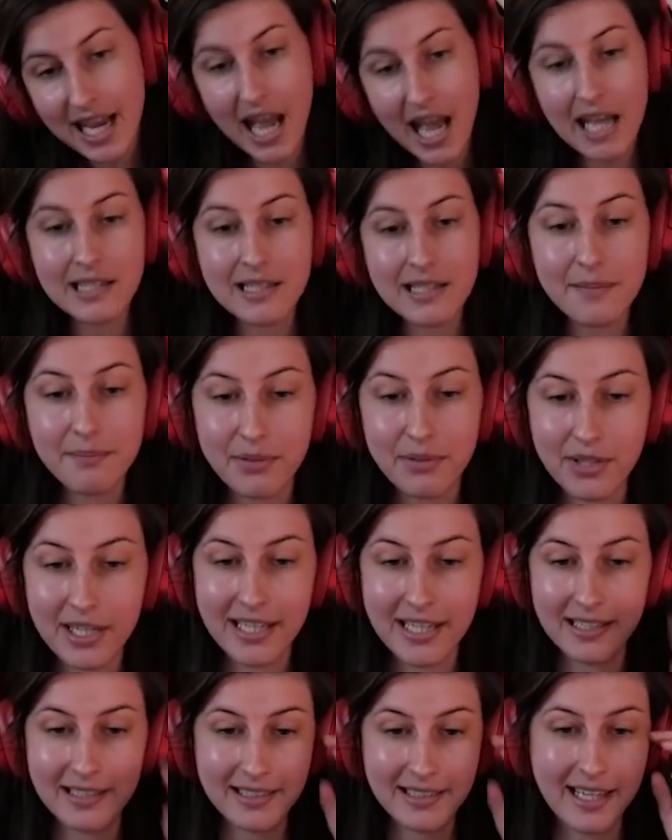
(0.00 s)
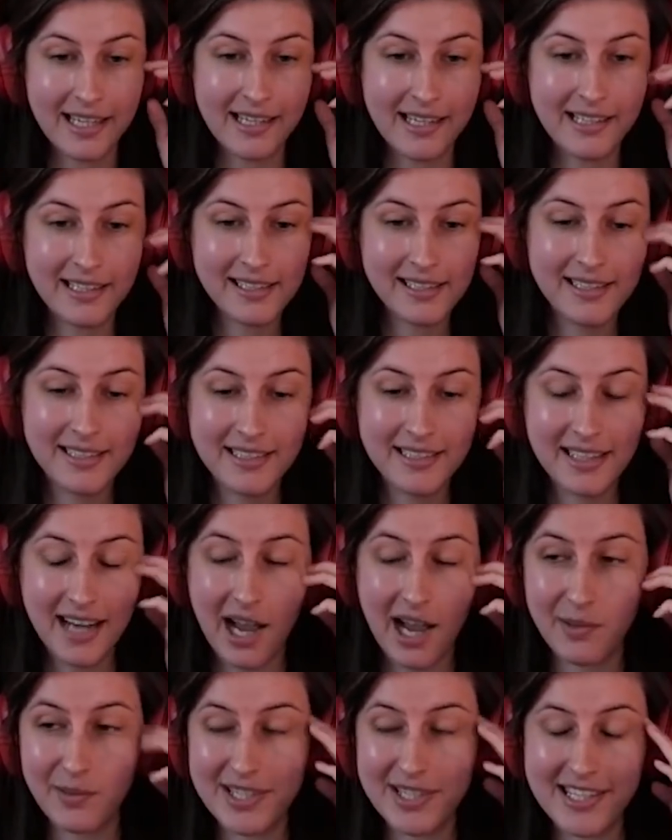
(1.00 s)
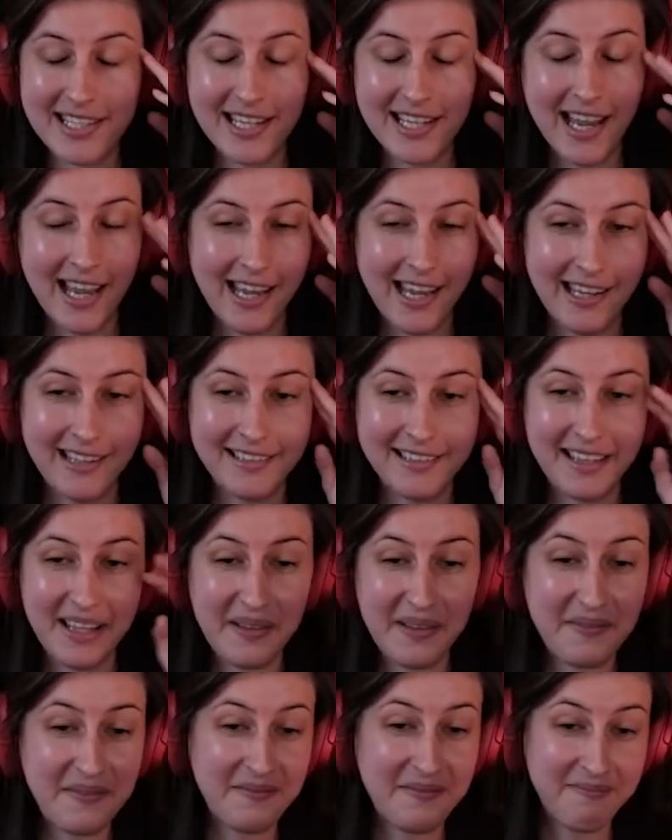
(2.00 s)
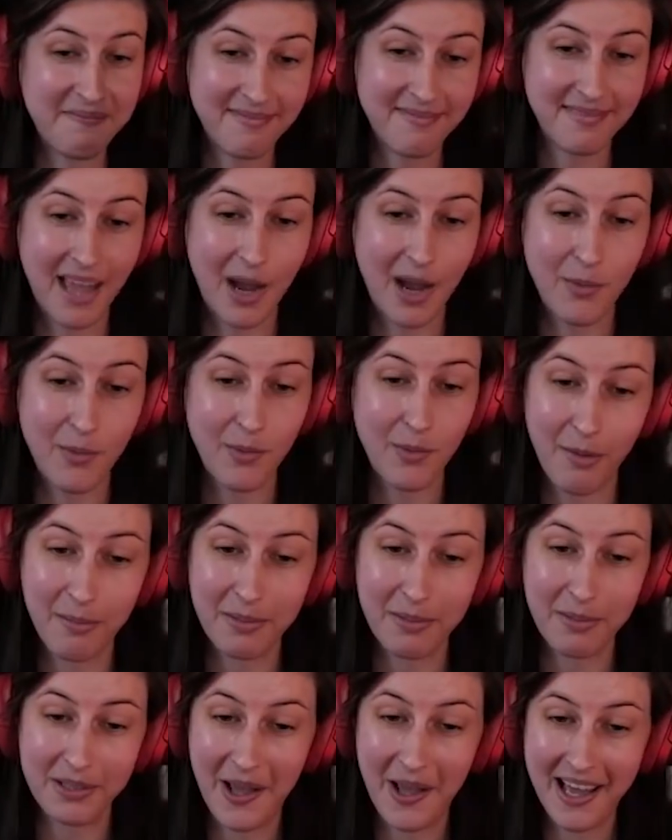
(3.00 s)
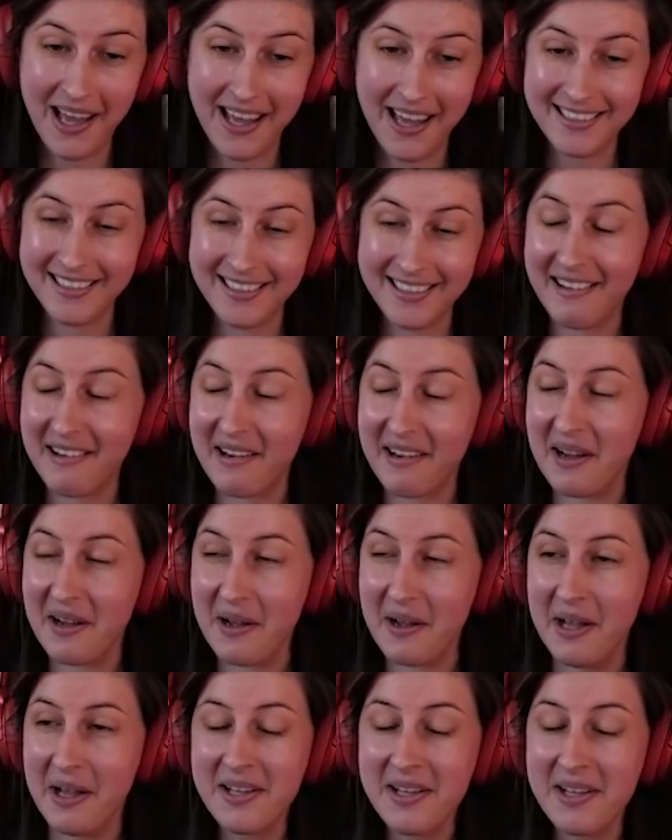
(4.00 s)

at some point, like I would say that would help a lot. Uh,